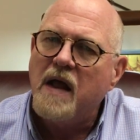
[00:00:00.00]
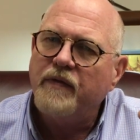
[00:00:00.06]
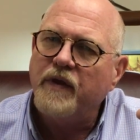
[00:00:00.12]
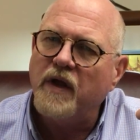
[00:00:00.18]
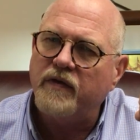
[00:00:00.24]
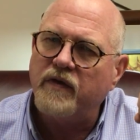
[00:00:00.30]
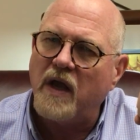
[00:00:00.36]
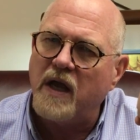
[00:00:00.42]

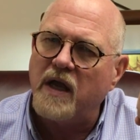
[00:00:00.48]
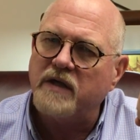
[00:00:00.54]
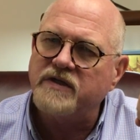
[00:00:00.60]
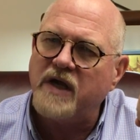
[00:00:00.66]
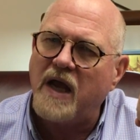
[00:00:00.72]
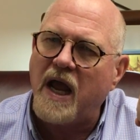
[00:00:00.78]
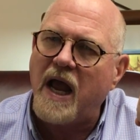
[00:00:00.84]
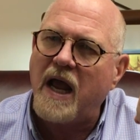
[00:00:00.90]
that they
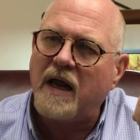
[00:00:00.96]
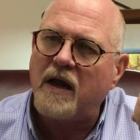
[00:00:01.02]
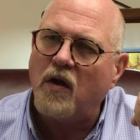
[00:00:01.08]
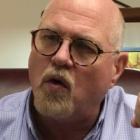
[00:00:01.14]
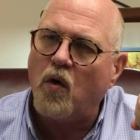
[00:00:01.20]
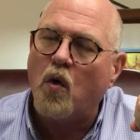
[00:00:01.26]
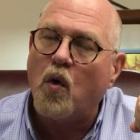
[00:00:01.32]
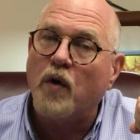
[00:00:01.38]
attack
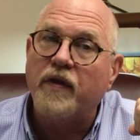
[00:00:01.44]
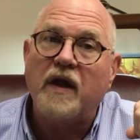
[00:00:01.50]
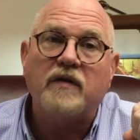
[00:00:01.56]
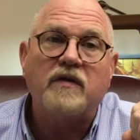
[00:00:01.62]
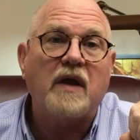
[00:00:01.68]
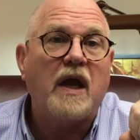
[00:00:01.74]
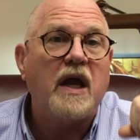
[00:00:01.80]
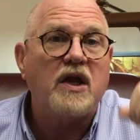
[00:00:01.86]
or
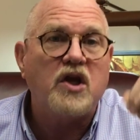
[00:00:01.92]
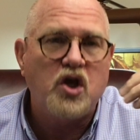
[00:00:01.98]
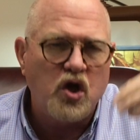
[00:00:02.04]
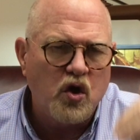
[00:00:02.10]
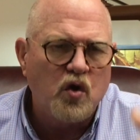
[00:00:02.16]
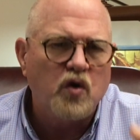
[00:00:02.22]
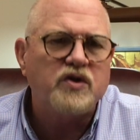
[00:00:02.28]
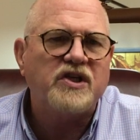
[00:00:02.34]
that they
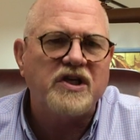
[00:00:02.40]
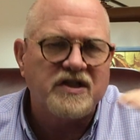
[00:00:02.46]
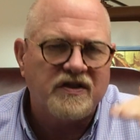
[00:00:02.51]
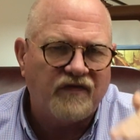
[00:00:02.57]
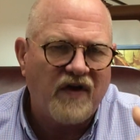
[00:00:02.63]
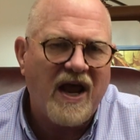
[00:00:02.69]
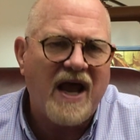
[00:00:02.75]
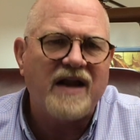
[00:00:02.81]
use his
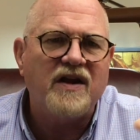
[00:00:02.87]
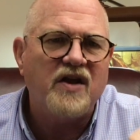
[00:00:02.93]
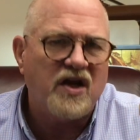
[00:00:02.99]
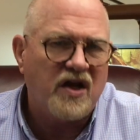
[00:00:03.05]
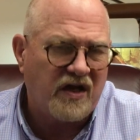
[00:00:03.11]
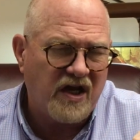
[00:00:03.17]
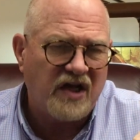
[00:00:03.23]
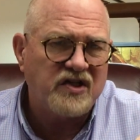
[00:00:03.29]

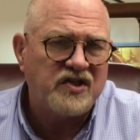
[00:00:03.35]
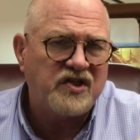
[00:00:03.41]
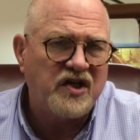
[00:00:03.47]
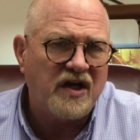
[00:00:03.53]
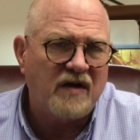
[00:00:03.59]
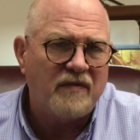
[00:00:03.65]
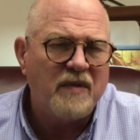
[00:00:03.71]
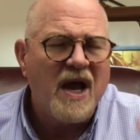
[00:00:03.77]
vanity against
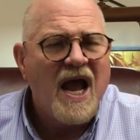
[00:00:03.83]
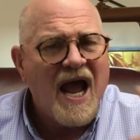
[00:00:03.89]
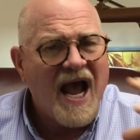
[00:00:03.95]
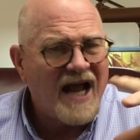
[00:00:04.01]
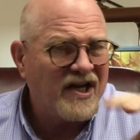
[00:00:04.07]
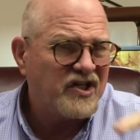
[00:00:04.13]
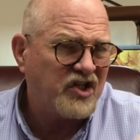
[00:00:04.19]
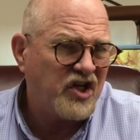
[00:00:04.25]
him
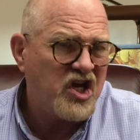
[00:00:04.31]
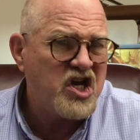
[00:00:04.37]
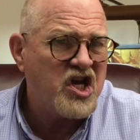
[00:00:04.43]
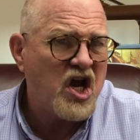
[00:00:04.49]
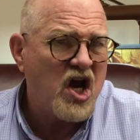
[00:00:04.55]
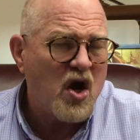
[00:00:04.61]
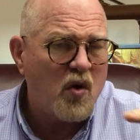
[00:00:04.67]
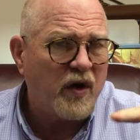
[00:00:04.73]
and his
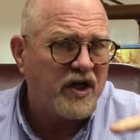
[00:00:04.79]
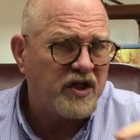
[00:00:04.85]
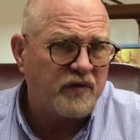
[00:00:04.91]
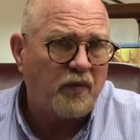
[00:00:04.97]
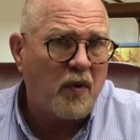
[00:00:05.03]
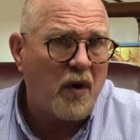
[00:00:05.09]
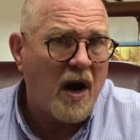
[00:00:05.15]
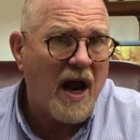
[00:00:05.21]
ego and his
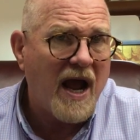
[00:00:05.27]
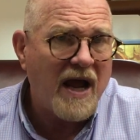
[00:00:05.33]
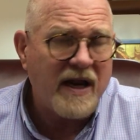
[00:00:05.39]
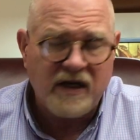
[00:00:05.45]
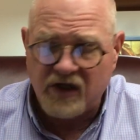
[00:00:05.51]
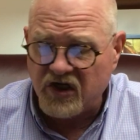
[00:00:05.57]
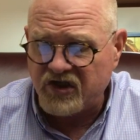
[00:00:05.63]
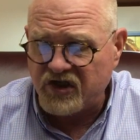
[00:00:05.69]

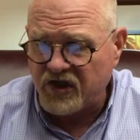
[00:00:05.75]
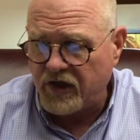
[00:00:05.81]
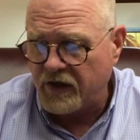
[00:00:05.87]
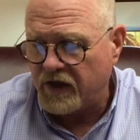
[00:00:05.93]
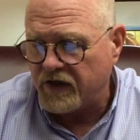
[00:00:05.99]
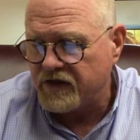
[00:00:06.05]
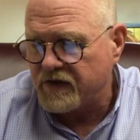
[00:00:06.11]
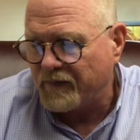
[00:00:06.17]
pride. Listen to
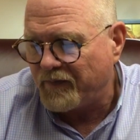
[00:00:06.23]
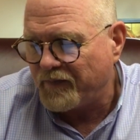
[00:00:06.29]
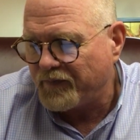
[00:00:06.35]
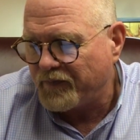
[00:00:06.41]
this.